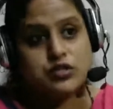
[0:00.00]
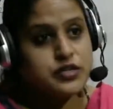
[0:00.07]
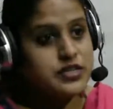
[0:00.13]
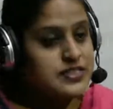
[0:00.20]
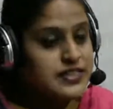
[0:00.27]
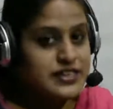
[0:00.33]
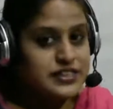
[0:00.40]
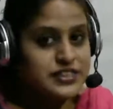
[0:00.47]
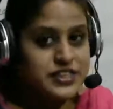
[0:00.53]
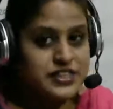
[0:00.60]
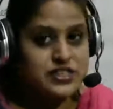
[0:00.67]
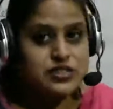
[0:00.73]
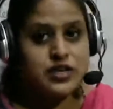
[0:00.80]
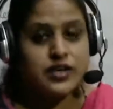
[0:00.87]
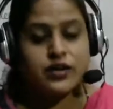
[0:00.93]
So he said,
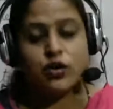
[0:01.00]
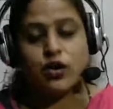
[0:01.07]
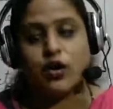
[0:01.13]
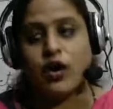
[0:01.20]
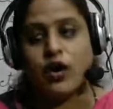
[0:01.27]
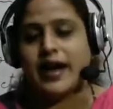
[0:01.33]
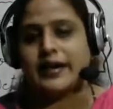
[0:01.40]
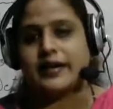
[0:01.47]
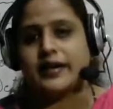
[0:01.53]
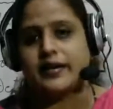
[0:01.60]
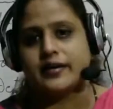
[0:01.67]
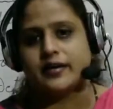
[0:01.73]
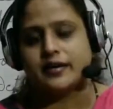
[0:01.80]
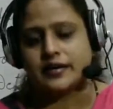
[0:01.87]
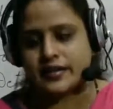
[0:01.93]
just go
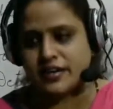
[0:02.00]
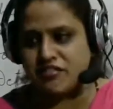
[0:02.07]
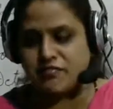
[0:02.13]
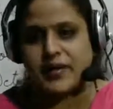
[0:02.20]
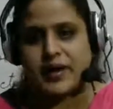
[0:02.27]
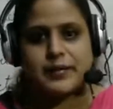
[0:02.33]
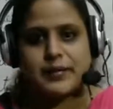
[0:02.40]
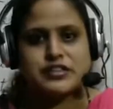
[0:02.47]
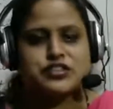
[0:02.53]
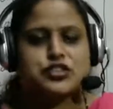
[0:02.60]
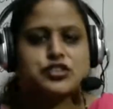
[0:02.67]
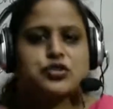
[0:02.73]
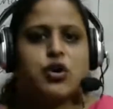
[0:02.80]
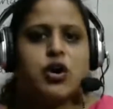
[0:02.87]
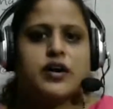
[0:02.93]
and give my
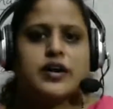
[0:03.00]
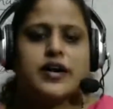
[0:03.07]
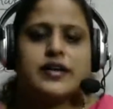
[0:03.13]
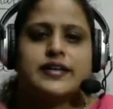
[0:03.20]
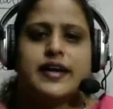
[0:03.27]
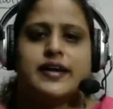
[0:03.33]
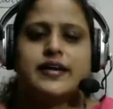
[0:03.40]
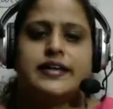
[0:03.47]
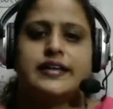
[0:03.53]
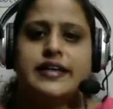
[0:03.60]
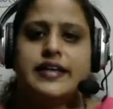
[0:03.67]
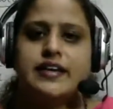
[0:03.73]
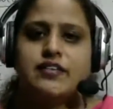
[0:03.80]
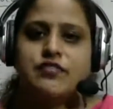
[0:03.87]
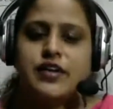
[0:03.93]
message to Oda that in
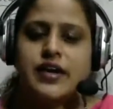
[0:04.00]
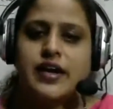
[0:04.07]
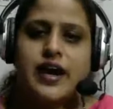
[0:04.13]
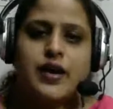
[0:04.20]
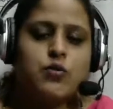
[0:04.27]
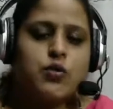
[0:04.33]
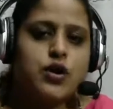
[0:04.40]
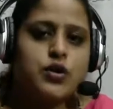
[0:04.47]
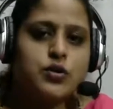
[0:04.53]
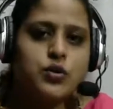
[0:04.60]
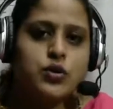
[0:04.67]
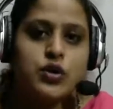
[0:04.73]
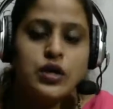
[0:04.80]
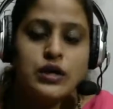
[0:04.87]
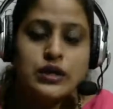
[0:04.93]
the evening I want
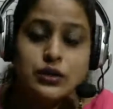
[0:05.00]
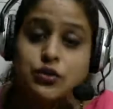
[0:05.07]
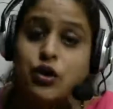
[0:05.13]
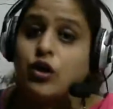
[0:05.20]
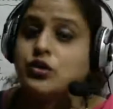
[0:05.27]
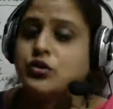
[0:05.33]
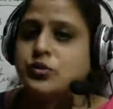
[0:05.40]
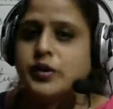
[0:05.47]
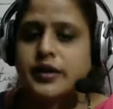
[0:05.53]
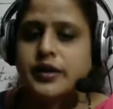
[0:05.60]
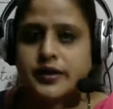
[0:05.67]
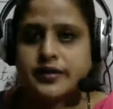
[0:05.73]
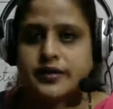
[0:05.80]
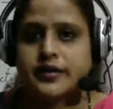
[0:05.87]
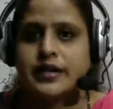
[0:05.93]
to talk to
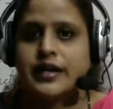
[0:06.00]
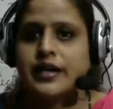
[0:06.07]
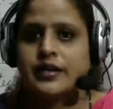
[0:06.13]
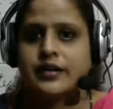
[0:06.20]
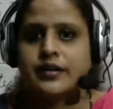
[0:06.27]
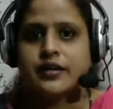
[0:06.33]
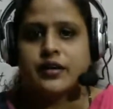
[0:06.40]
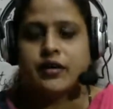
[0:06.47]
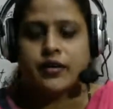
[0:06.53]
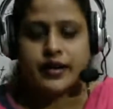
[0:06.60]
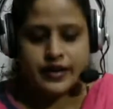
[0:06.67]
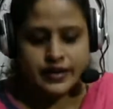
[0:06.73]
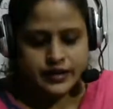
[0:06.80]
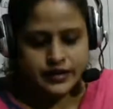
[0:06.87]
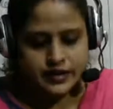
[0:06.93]
her.
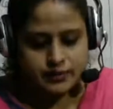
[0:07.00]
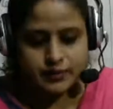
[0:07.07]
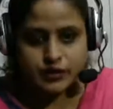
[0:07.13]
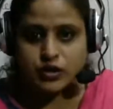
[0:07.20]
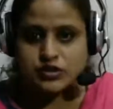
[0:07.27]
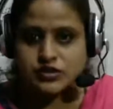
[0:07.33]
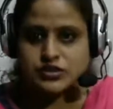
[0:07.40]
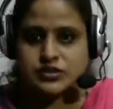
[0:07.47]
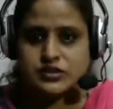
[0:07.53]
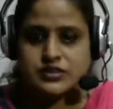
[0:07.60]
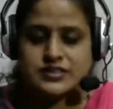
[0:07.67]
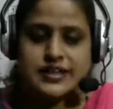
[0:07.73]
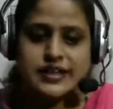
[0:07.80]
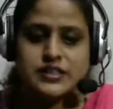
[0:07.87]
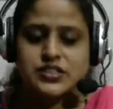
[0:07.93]
Okay,
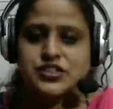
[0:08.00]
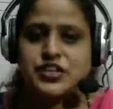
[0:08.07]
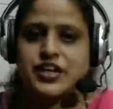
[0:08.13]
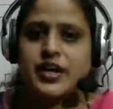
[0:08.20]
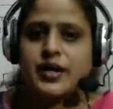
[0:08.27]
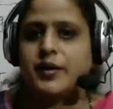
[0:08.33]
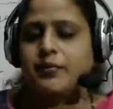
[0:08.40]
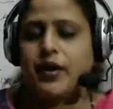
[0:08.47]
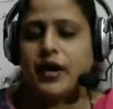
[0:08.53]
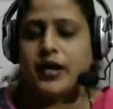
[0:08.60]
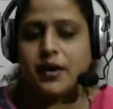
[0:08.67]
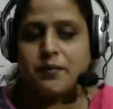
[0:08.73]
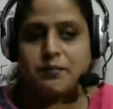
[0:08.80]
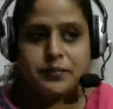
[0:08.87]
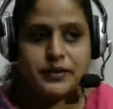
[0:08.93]
because since he
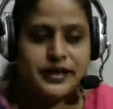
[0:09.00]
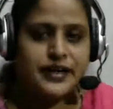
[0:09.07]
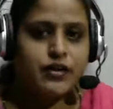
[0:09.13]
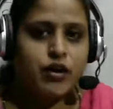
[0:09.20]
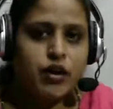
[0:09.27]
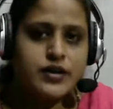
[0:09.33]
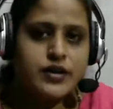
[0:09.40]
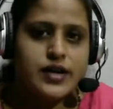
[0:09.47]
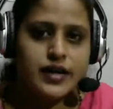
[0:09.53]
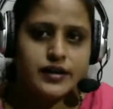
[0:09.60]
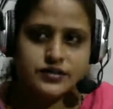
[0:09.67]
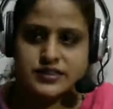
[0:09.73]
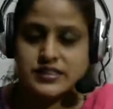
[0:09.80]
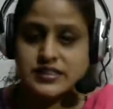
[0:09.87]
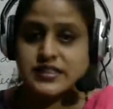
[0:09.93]
accompanied
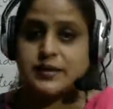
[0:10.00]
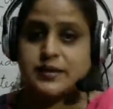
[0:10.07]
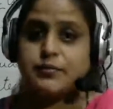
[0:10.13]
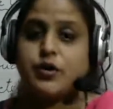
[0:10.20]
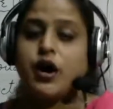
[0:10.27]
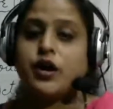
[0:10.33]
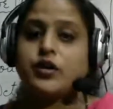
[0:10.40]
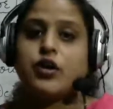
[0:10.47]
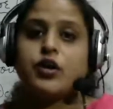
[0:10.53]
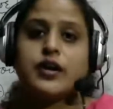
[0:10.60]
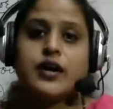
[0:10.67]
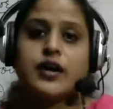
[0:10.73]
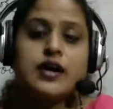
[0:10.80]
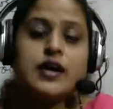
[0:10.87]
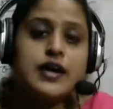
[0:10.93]
Oda, since he brought
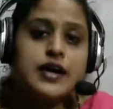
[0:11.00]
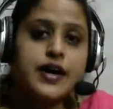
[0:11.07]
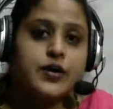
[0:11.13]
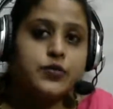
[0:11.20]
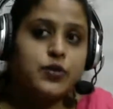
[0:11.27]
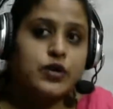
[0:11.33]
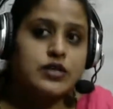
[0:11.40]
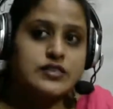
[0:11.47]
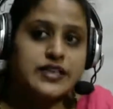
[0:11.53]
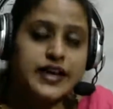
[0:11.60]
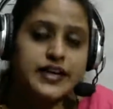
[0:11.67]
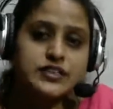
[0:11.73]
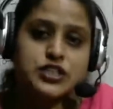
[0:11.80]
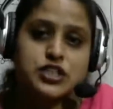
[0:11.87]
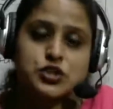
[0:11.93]
Oda, it was
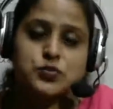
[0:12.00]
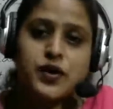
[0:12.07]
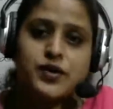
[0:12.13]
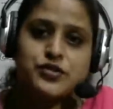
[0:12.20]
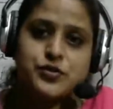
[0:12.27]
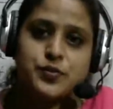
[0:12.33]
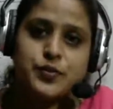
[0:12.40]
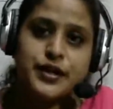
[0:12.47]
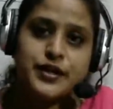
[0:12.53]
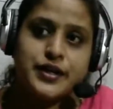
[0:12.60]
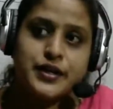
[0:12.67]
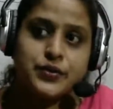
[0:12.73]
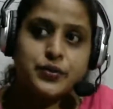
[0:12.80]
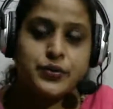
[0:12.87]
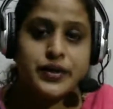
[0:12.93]
his
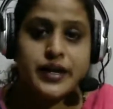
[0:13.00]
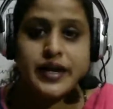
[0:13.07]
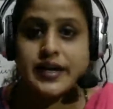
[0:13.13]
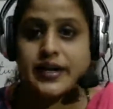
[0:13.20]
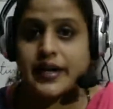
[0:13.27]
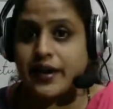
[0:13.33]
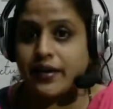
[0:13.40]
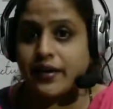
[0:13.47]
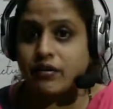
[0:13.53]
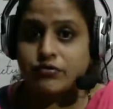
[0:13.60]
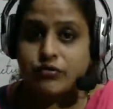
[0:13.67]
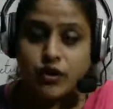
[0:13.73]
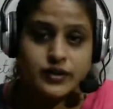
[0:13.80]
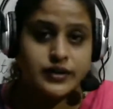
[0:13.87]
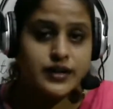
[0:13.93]
responsibility to take care
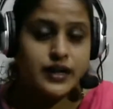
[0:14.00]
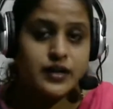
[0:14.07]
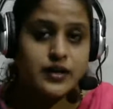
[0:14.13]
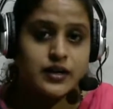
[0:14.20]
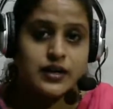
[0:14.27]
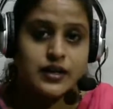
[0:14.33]
of Oda.